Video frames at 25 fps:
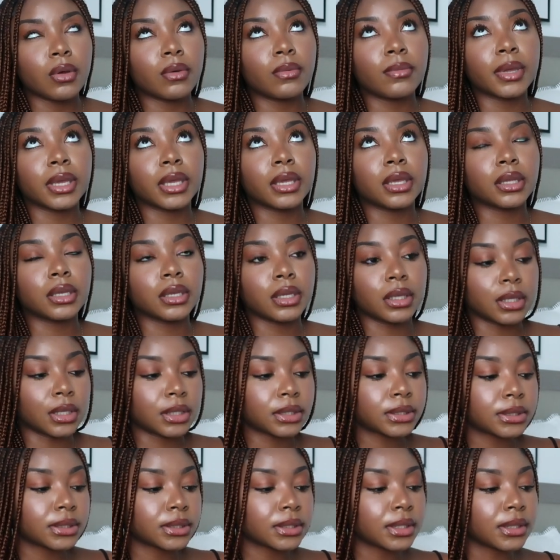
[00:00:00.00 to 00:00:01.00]
Oh my
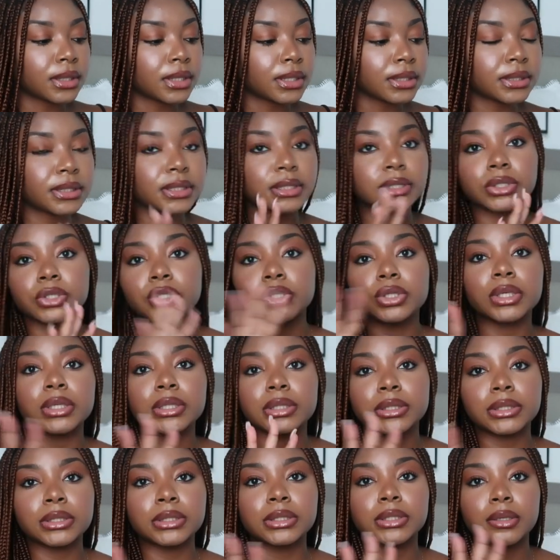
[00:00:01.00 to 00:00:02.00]
goodness, this is
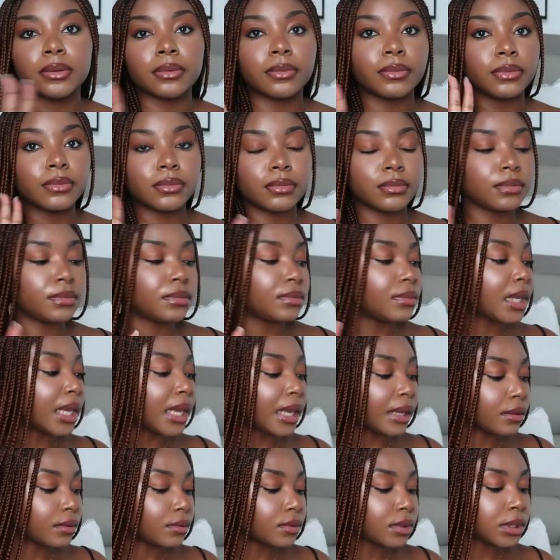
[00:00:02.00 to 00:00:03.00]
just
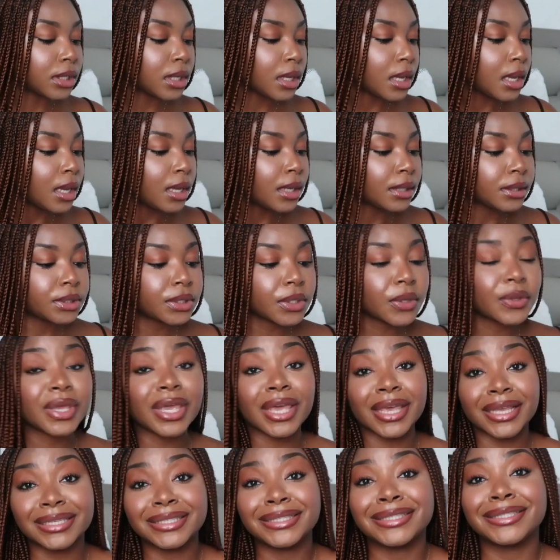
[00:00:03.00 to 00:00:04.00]
it. So
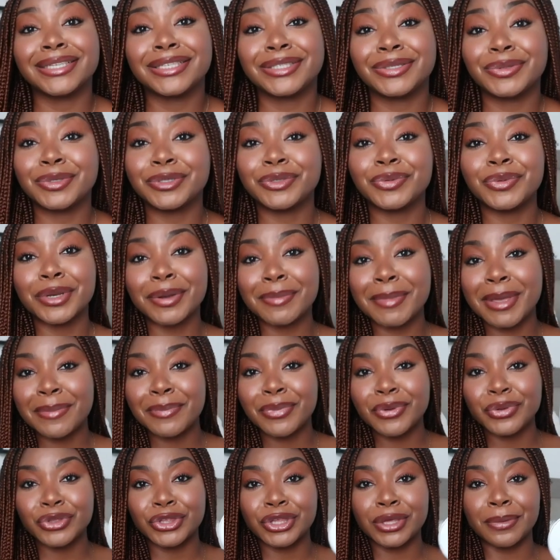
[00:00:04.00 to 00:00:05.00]
yes, this was one of my
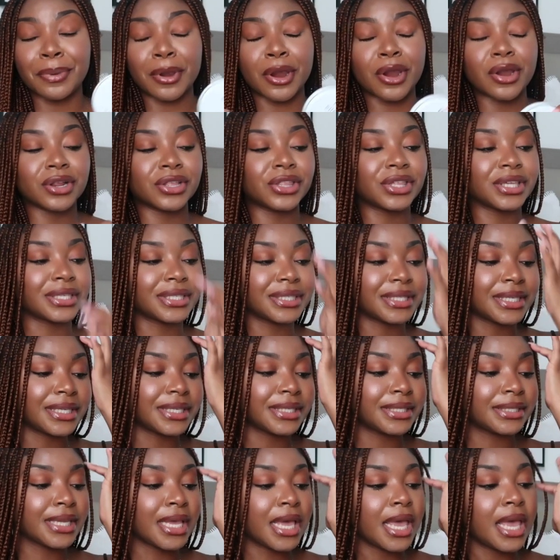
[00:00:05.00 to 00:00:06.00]
bougie
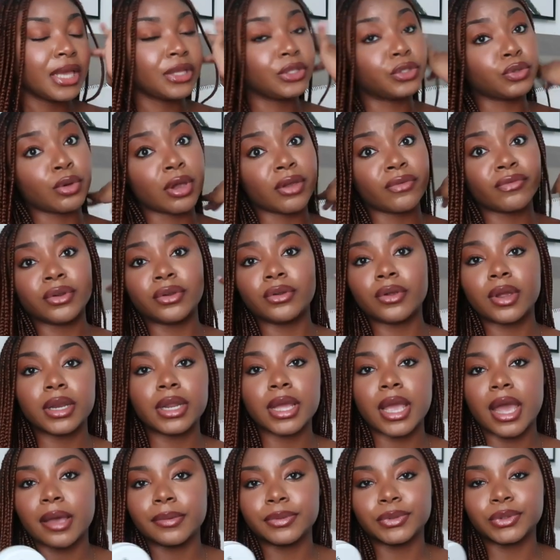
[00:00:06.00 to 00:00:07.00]
purchases. Do I regret
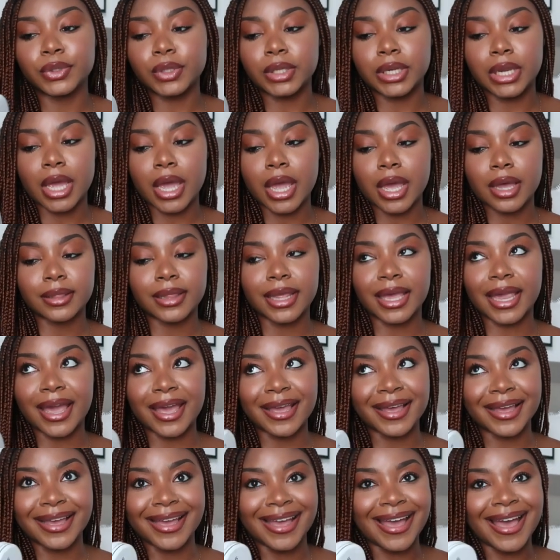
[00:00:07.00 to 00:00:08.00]
it? Absolutely not.
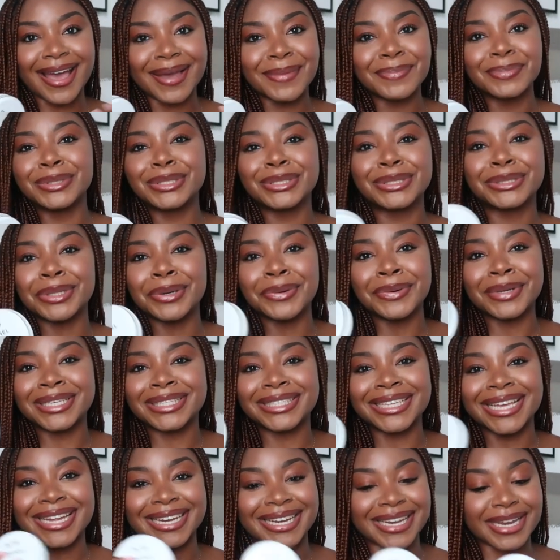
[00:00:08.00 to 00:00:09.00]
Like, I'm so
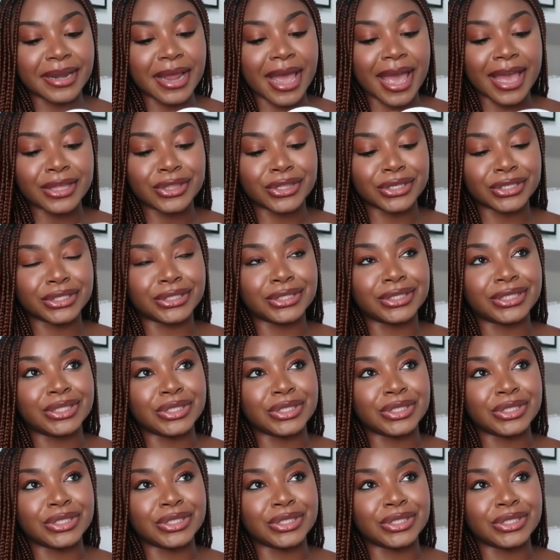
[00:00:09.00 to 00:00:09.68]
excited. I just